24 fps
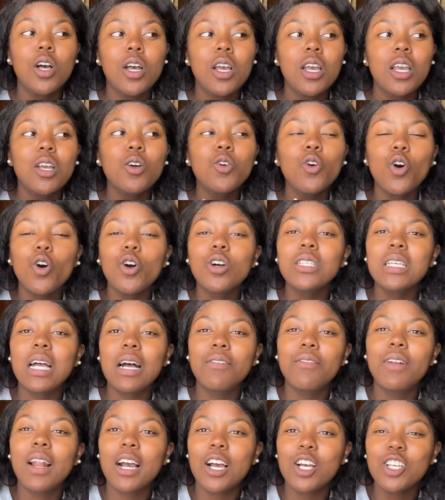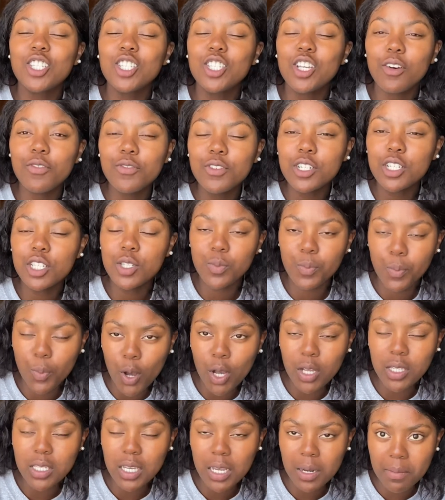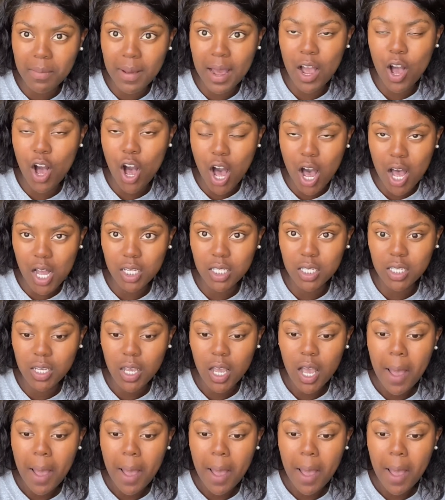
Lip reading: he'll always have like a soft spot in my heart.